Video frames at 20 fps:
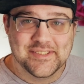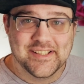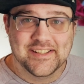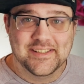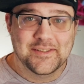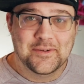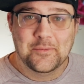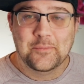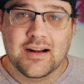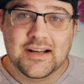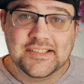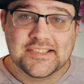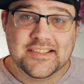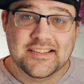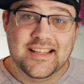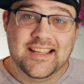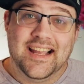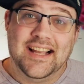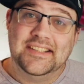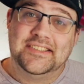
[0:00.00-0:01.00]
using.
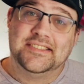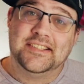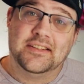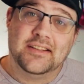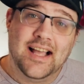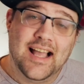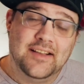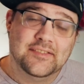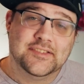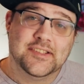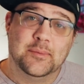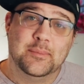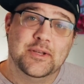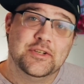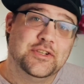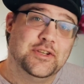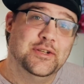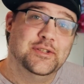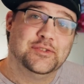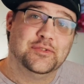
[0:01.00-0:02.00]
Honestly, I still have some
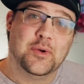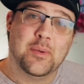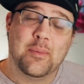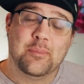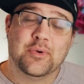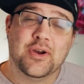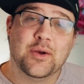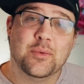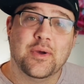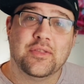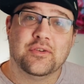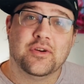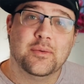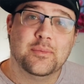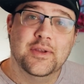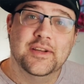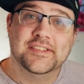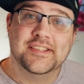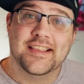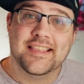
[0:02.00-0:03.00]
issues remembering whether
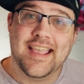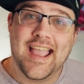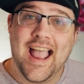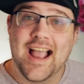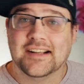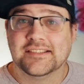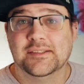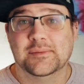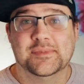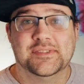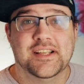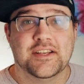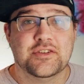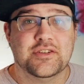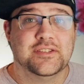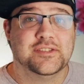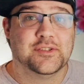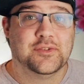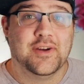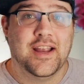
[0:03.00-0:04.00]
I'm using the Axum
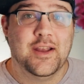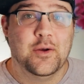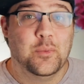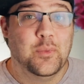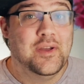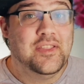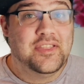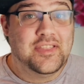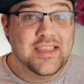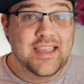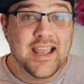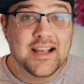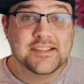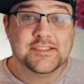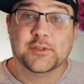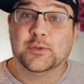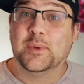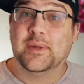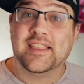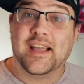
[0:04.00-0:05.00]
Sessions crate with the
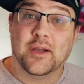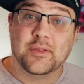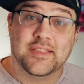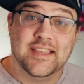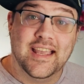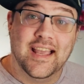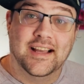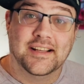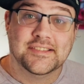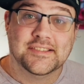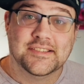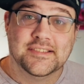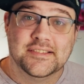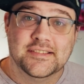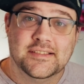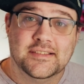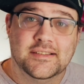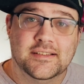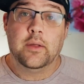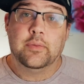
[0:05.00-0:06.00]
S or without the S.
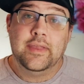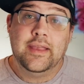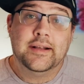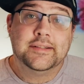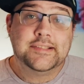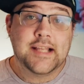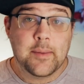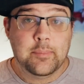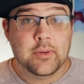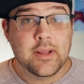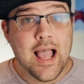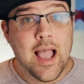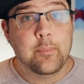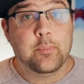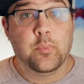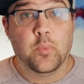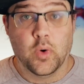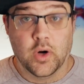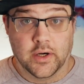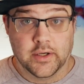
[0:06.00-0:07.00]
Now, the example
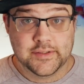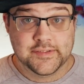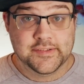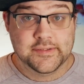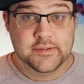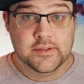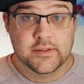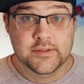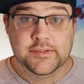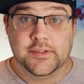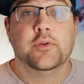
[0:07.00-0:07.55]
app works.